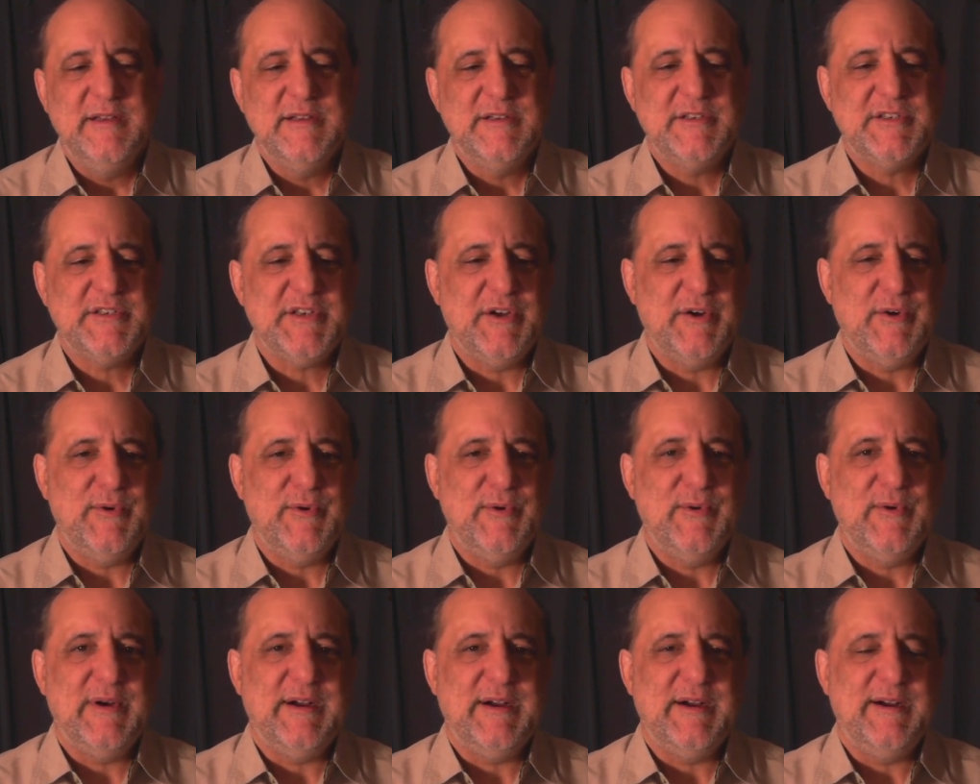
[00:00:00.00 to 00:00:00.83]

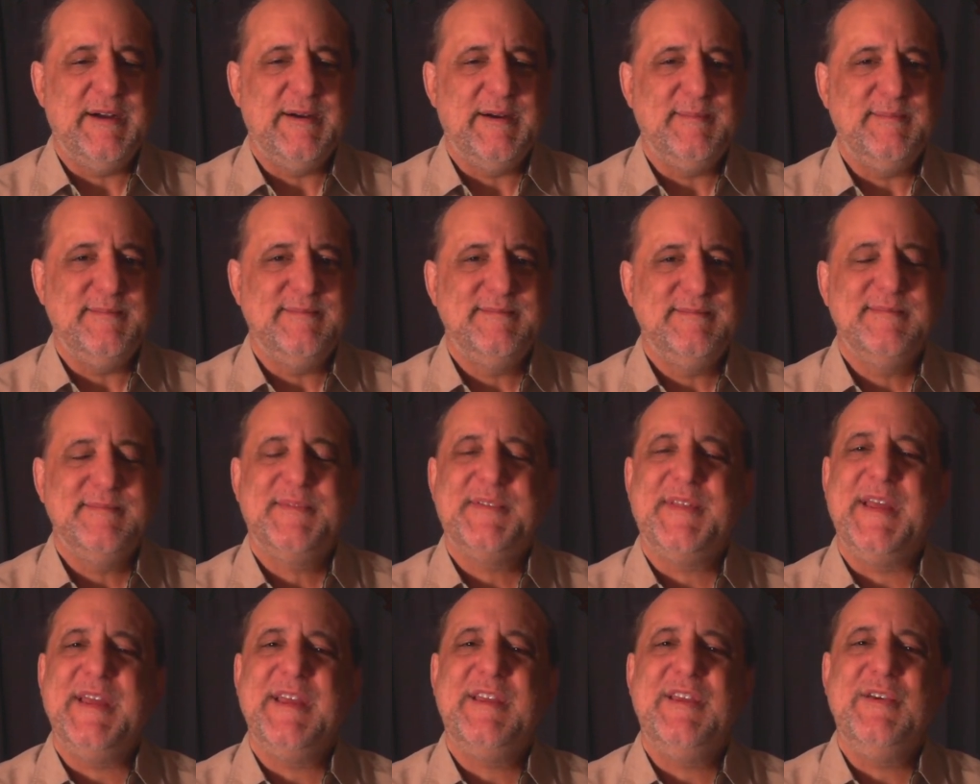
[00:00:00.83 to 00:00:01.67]
So
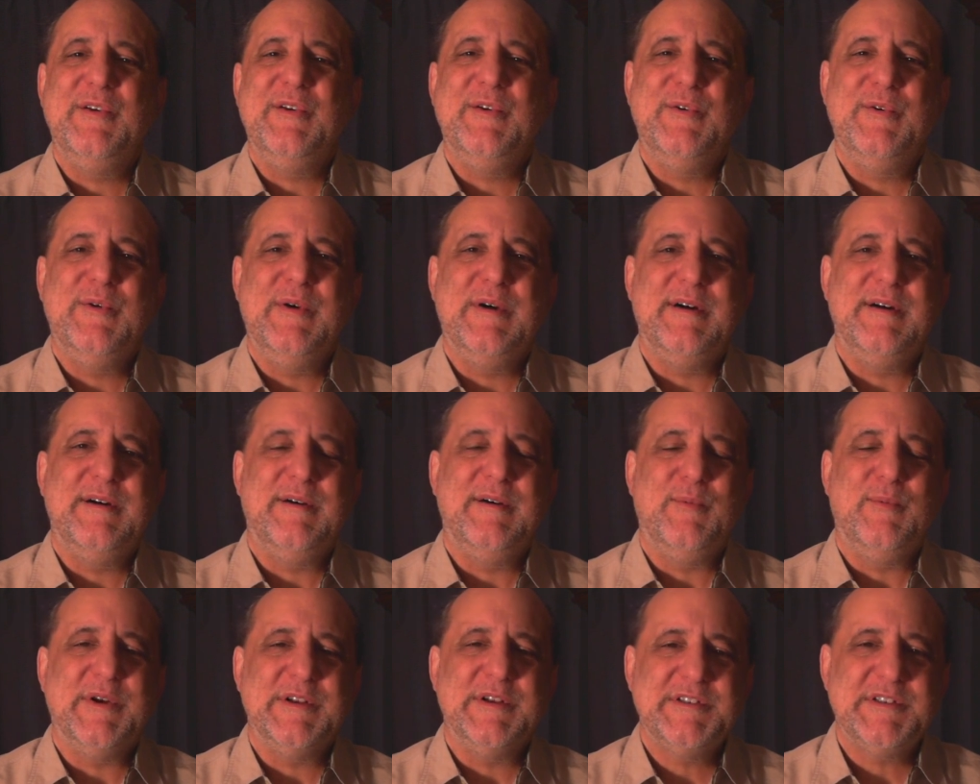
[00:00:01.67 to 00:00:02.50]
thank
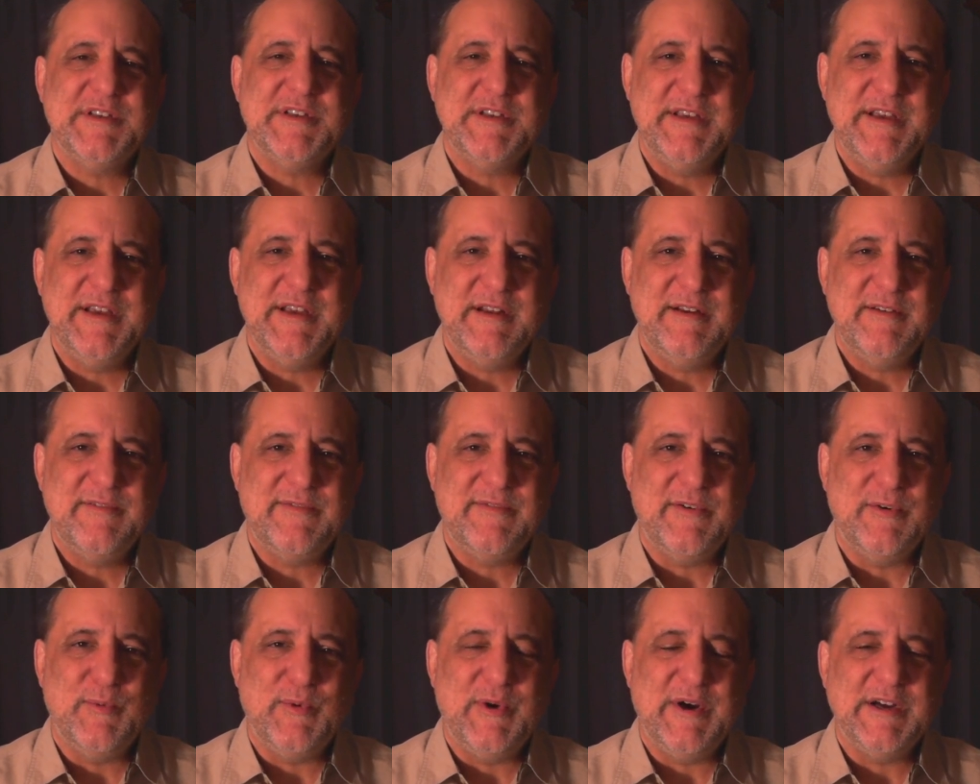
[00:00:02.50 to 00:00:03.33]
you once again
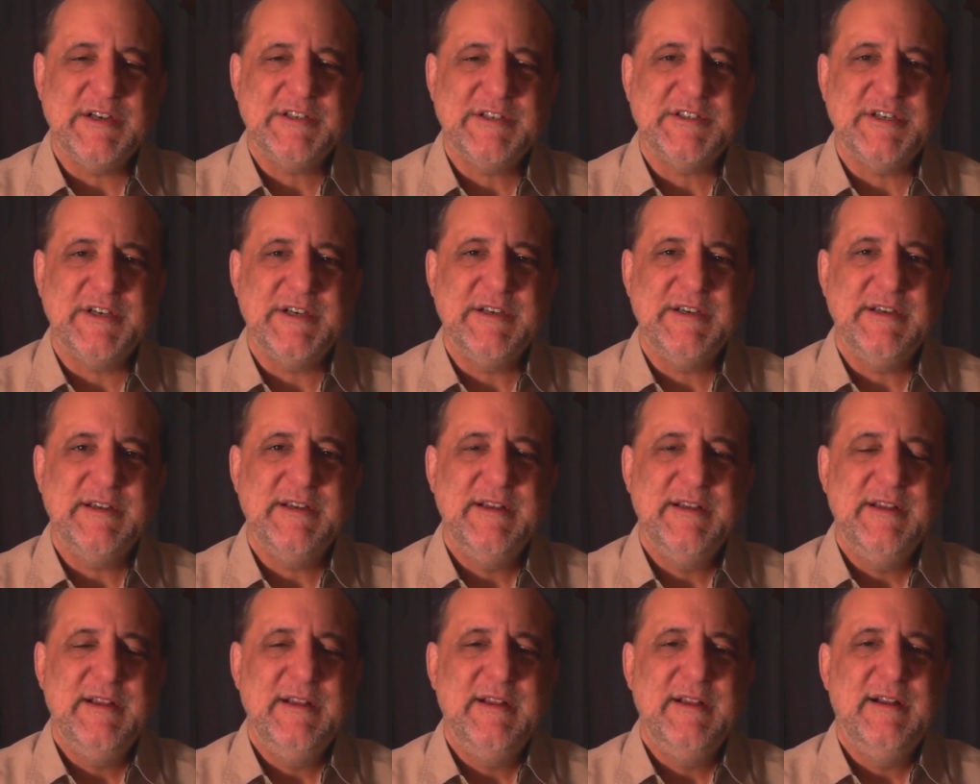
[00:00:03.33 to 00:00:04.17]
for watching.
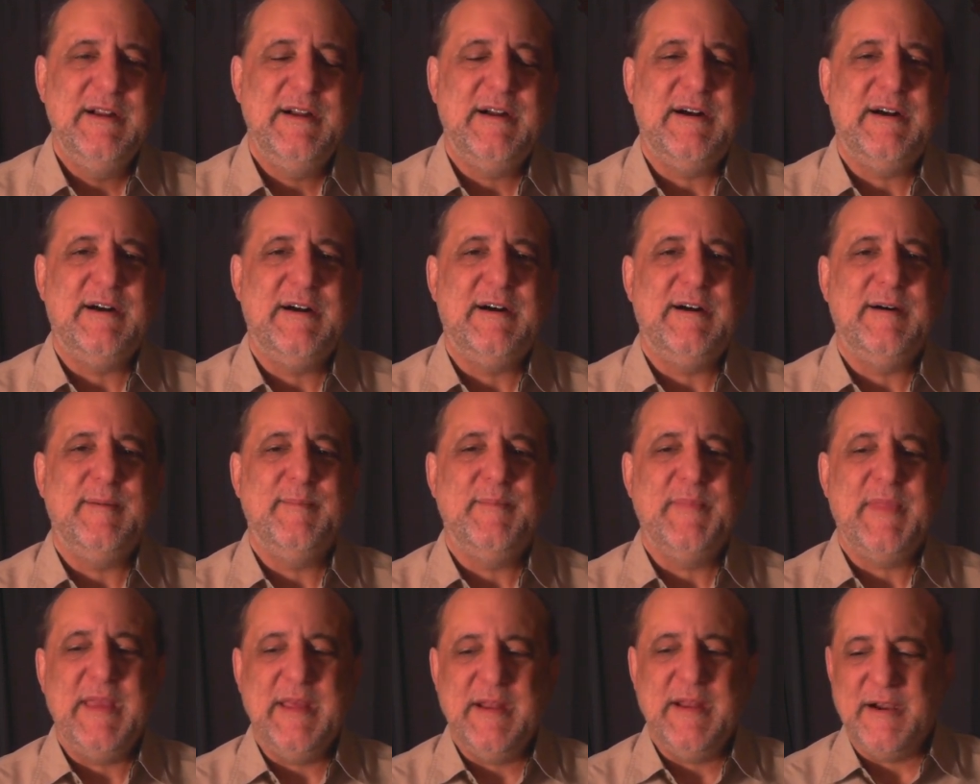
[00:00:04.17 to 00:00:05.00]

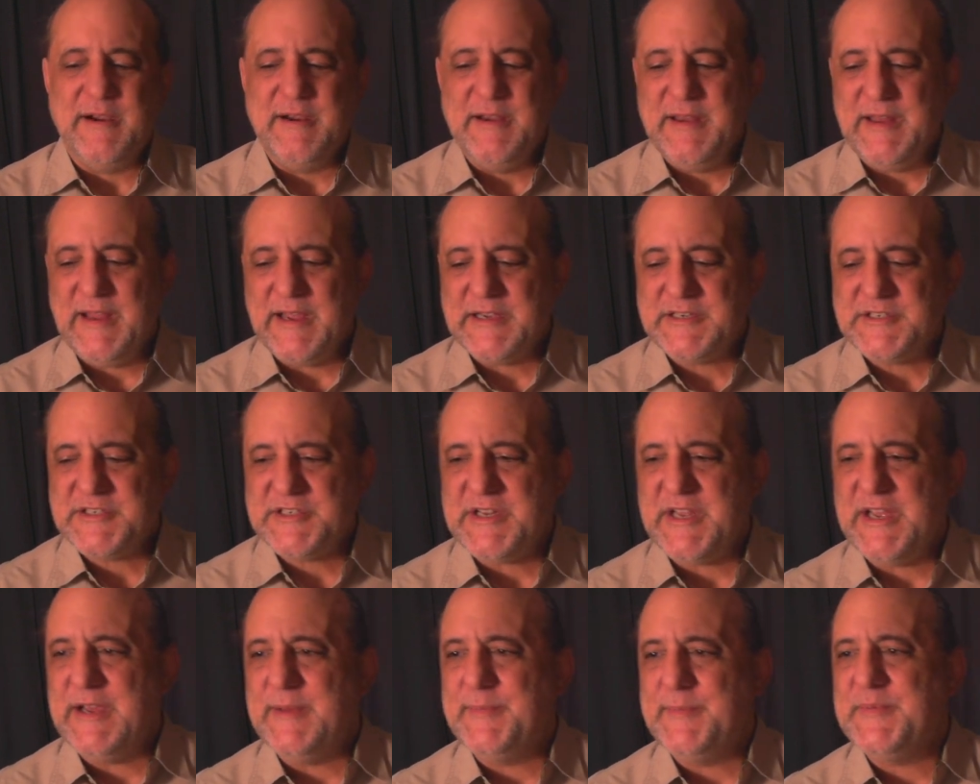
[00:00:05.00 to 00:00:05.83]
In our
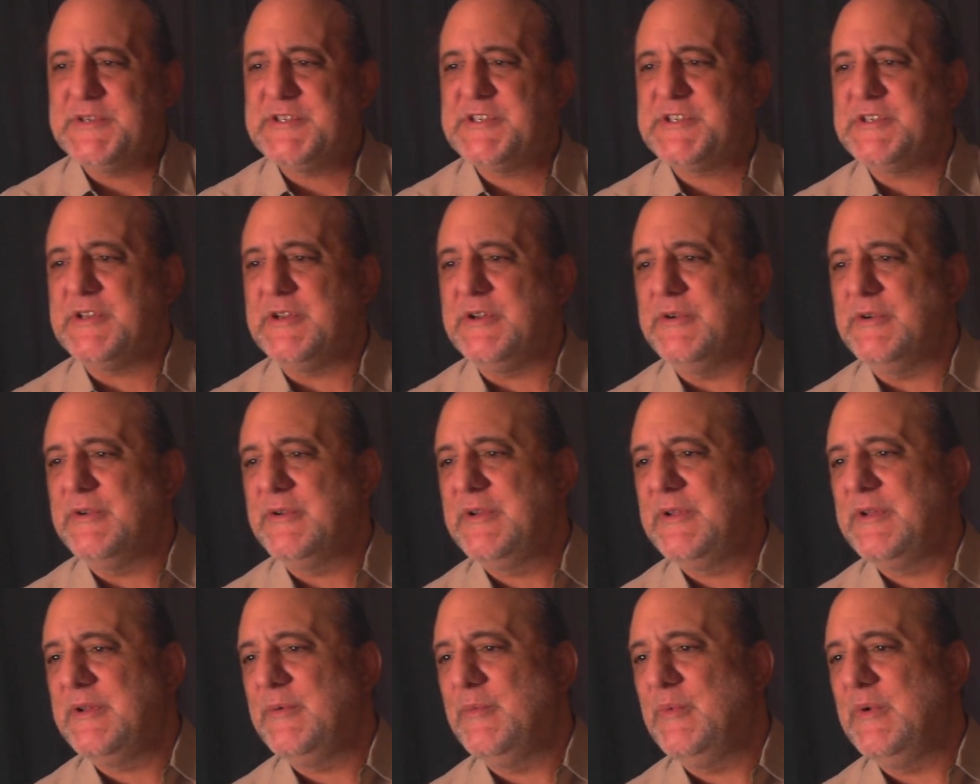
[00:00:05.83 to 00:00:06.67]
next
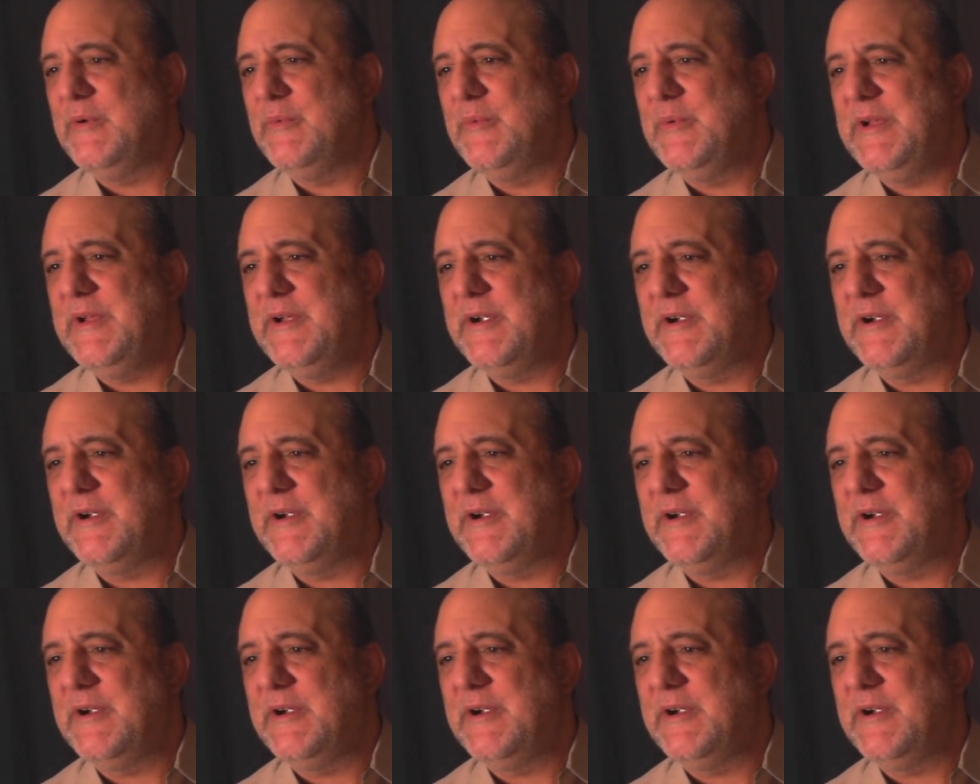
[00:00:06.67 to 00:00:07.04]
episode, what we